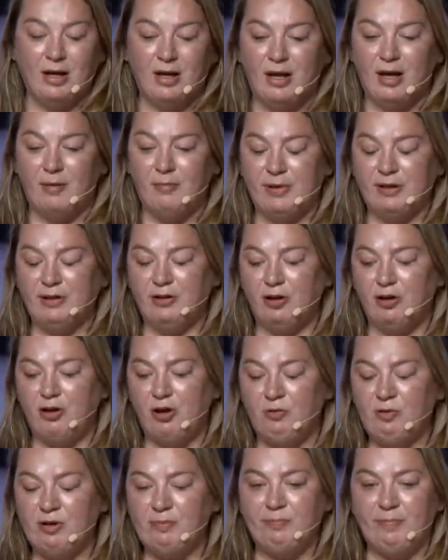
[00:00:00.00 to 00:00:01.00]
But
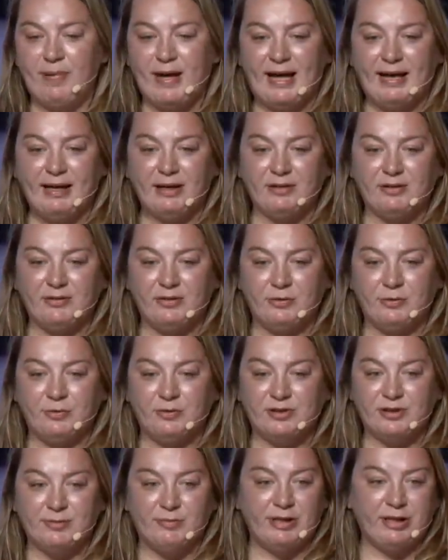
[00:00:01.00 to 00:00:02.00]
going back to
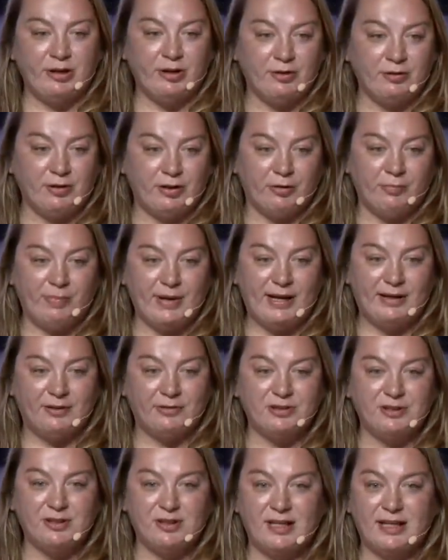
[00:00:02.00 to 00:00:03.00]
some of the earlier
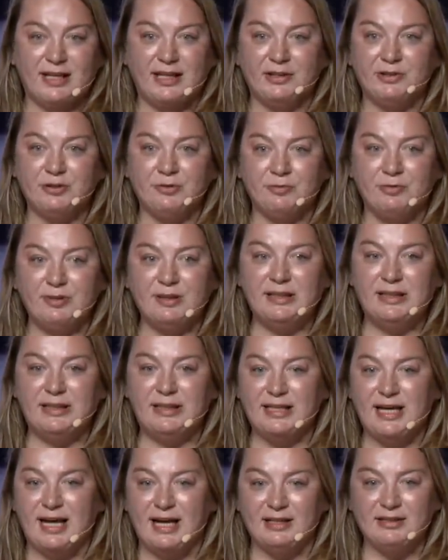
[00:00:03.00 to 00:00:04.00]
panels today, it's really the
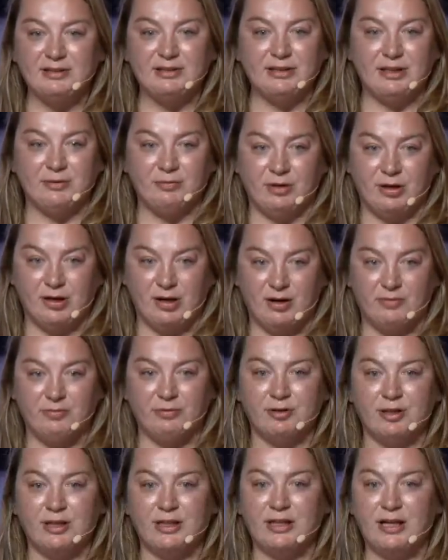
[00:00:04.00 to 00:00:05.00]
asset
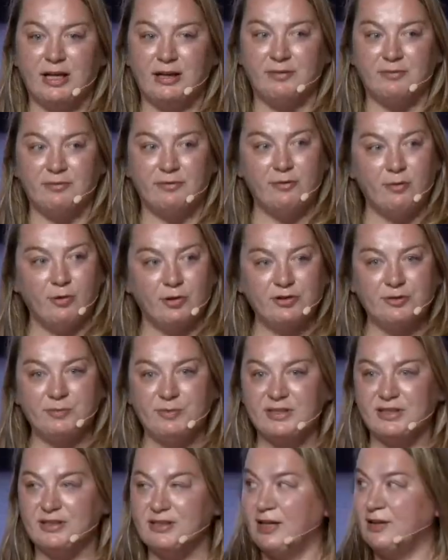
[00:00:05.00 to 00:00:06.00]
recovery and enforcement
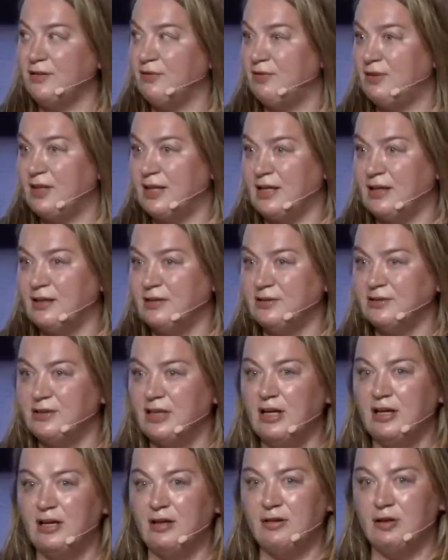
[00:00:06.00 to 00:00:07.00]
side of things
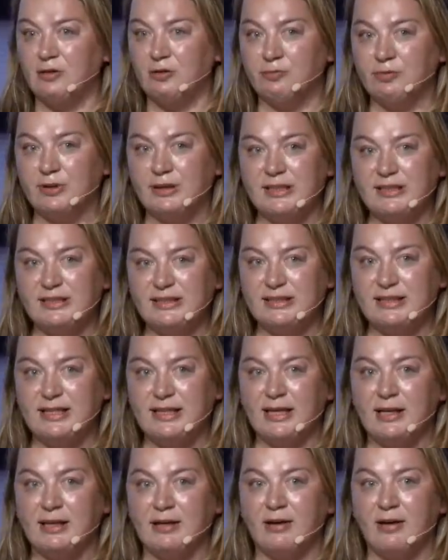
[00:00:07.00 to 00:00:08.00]
that are really
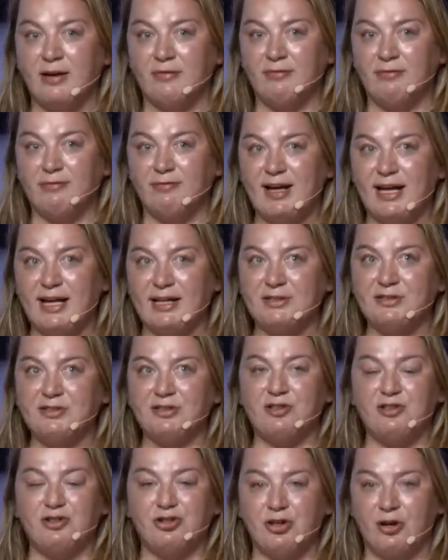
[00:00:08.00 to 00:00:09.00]
seeing a vast
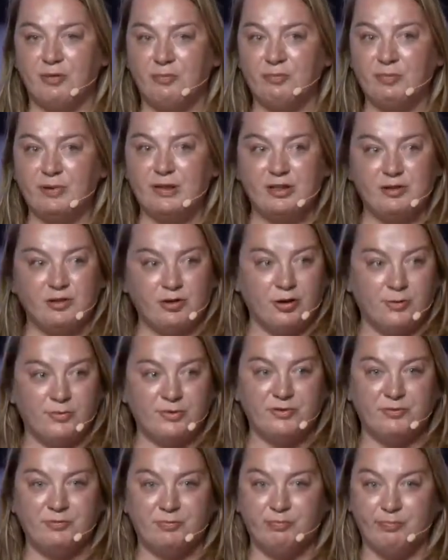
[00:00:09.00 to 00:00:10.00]
jump in terms of
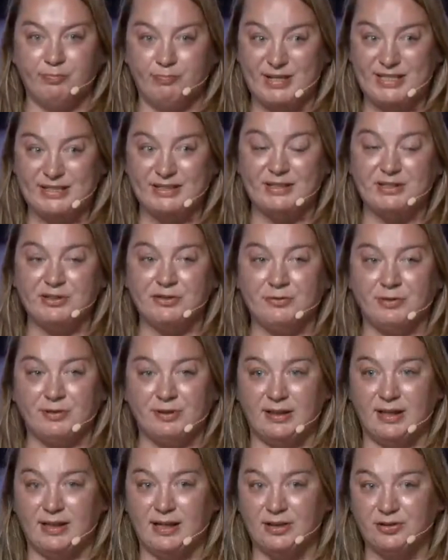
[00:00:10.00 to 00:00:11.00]
business for
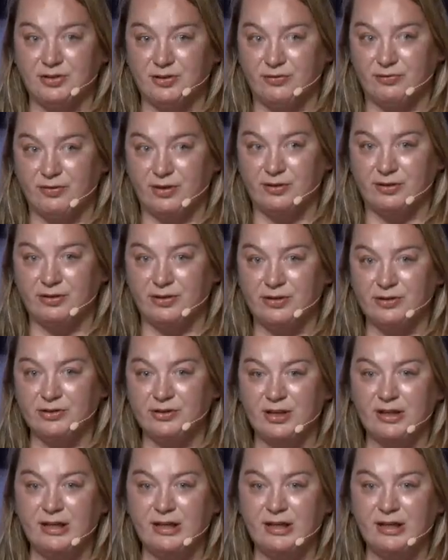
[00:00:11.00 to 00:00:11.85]
litigation funders.